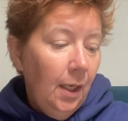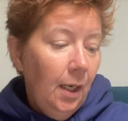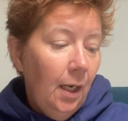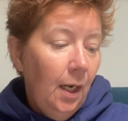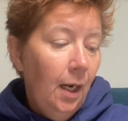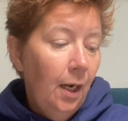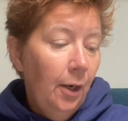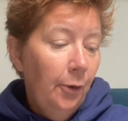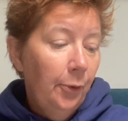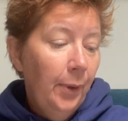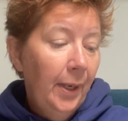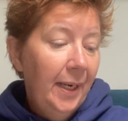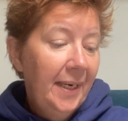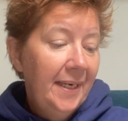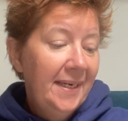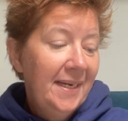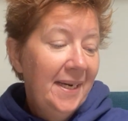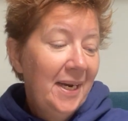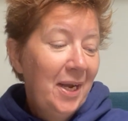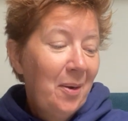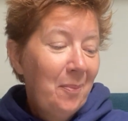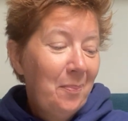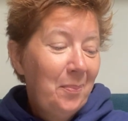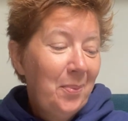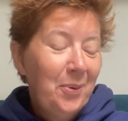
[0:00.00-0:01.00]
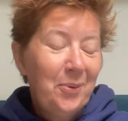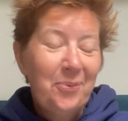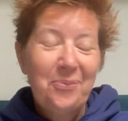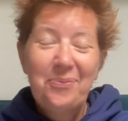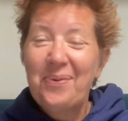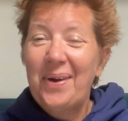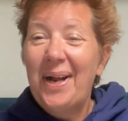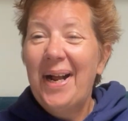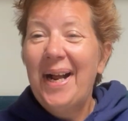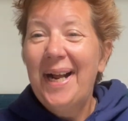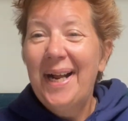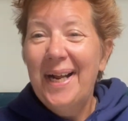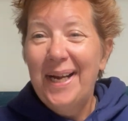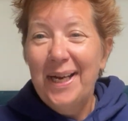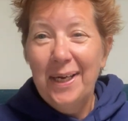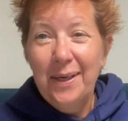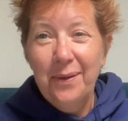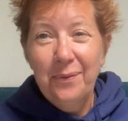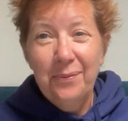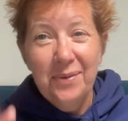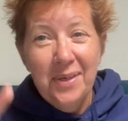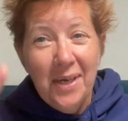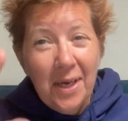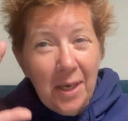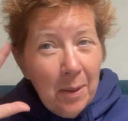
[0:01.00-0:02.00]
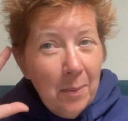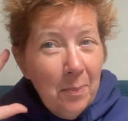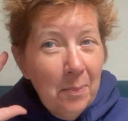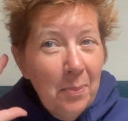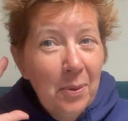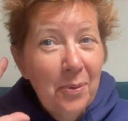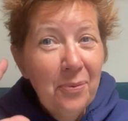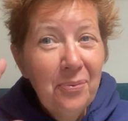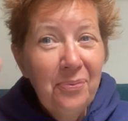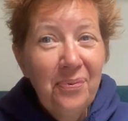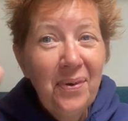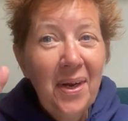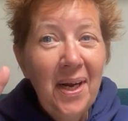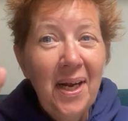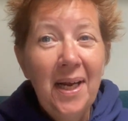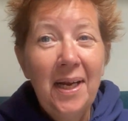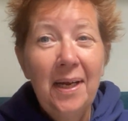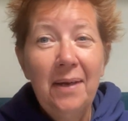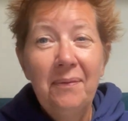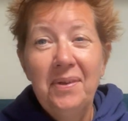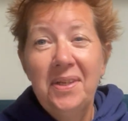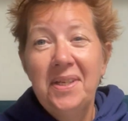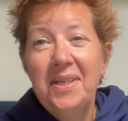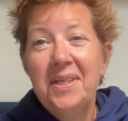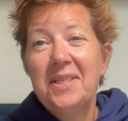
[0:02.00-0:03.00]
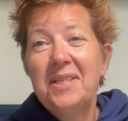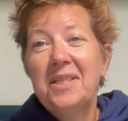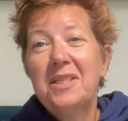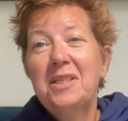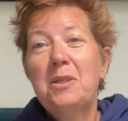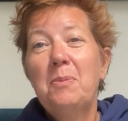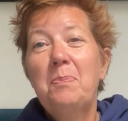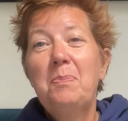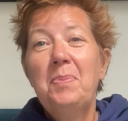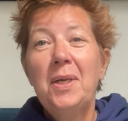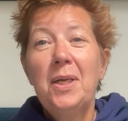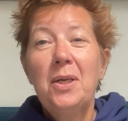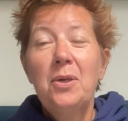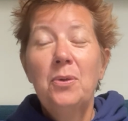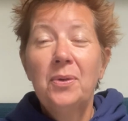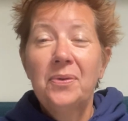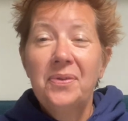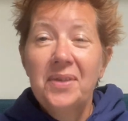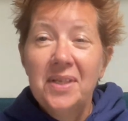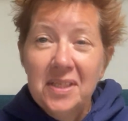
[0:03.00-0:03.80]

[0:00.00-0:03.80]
All right, number five. Number five, and this is a big one.